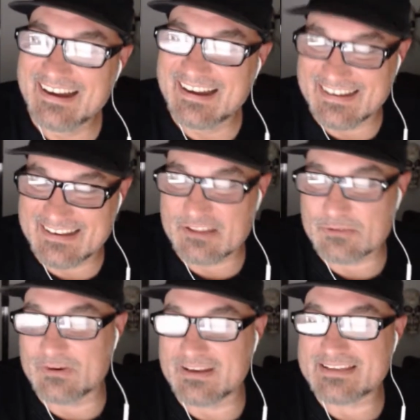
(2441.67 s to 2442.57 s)
And
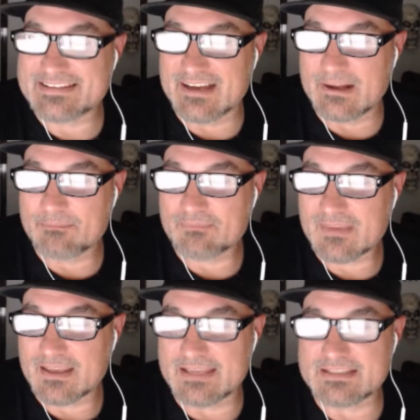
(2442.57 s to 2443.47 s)
another one is
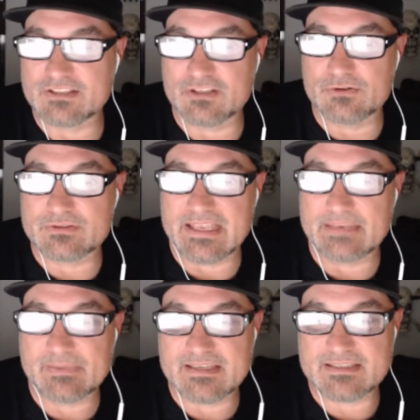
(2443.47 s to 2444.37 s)
easy to use
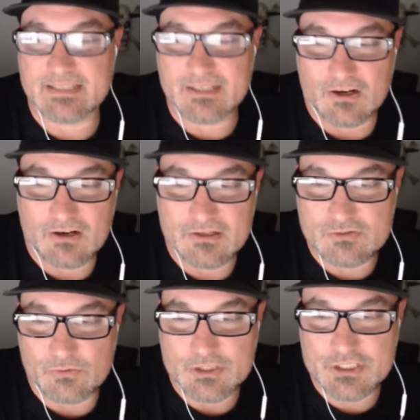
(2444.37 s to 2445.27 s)
NPC
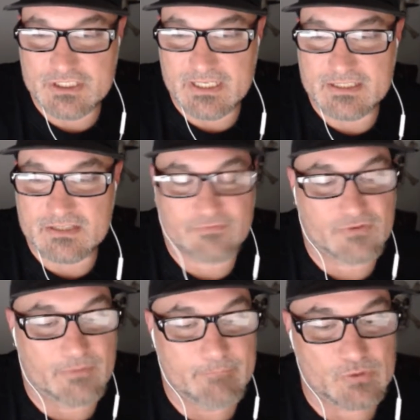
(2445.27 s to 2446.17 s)
cards or sheets
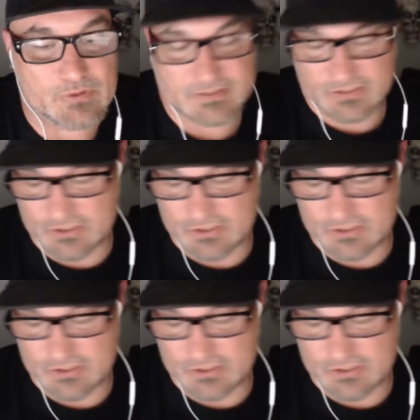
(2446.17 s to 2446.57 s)
for mooks.